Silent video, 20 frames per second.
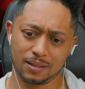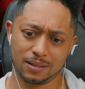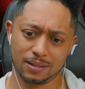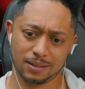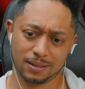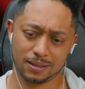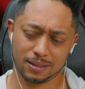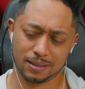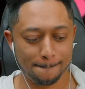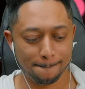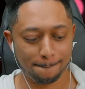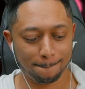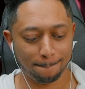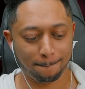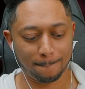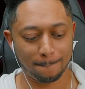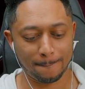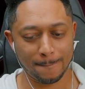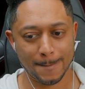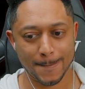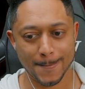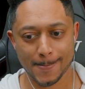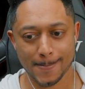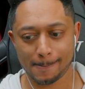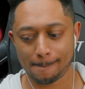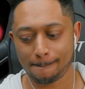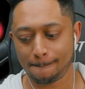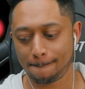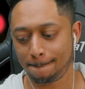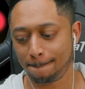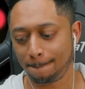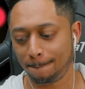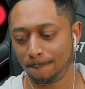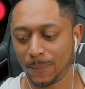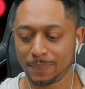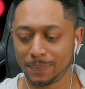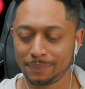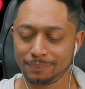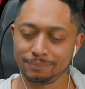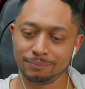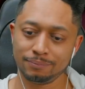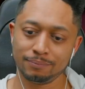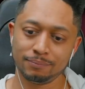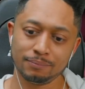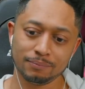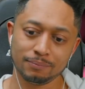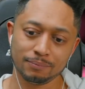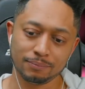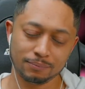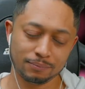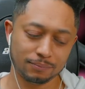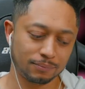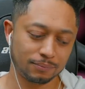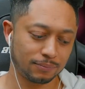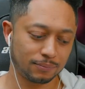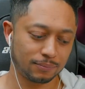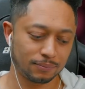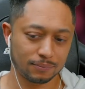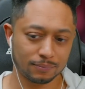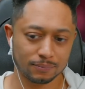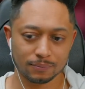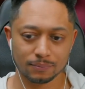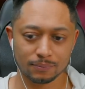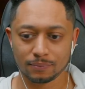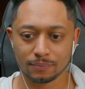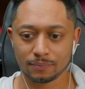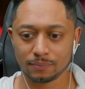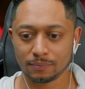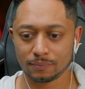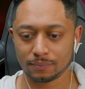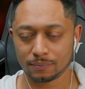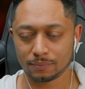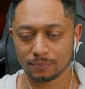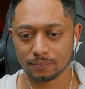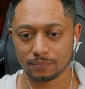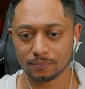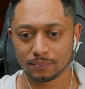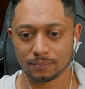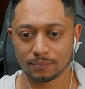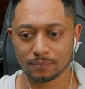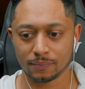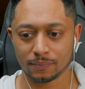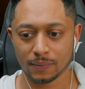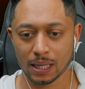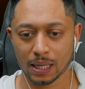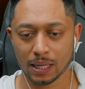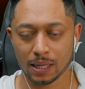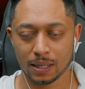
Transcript: No one is speaking in this clip.